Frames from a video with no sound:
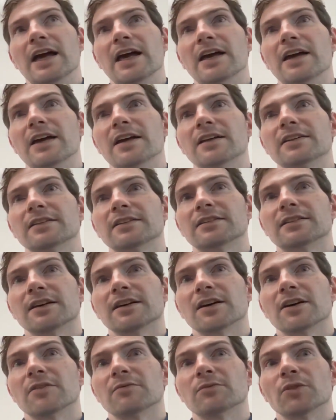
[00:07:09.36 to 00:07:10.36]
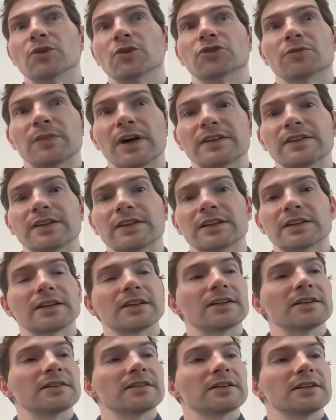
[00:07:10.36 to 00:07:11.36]
And
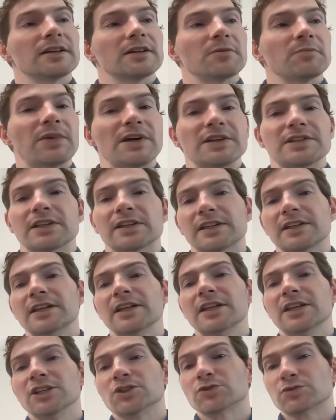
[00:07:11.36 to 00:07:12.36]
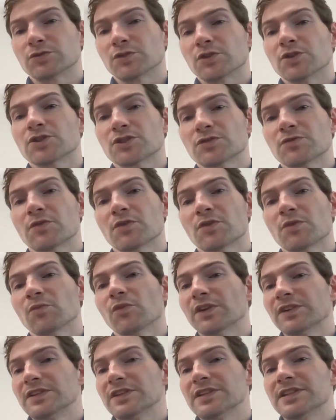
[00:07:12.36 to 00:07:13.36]
automatically, basically, it transforms
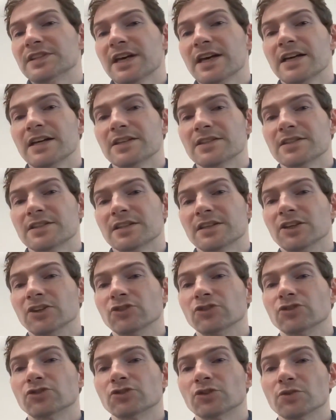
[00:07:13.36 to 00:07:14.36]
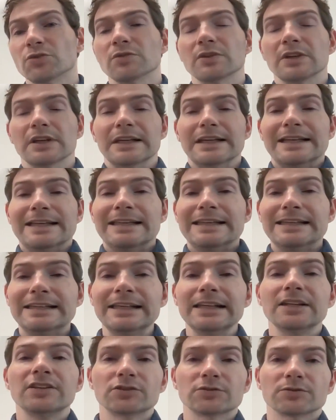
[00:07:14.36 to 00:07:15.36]
what he says into
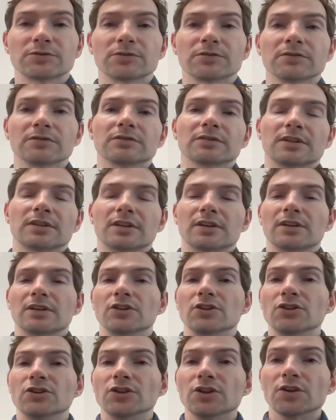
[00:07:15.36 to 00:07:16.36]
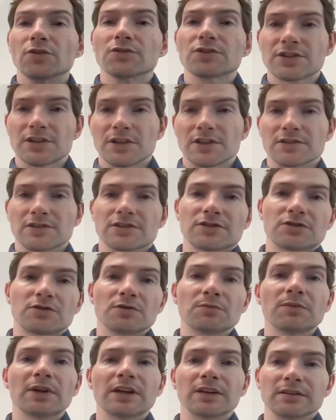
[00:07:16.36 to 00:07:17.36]
literal nonsense to
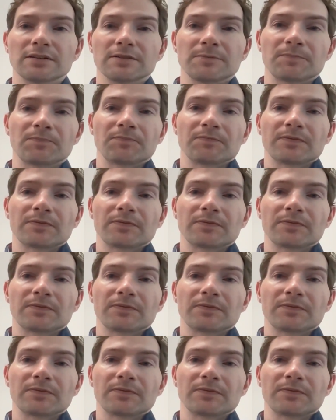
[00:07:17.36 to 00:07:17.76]
me.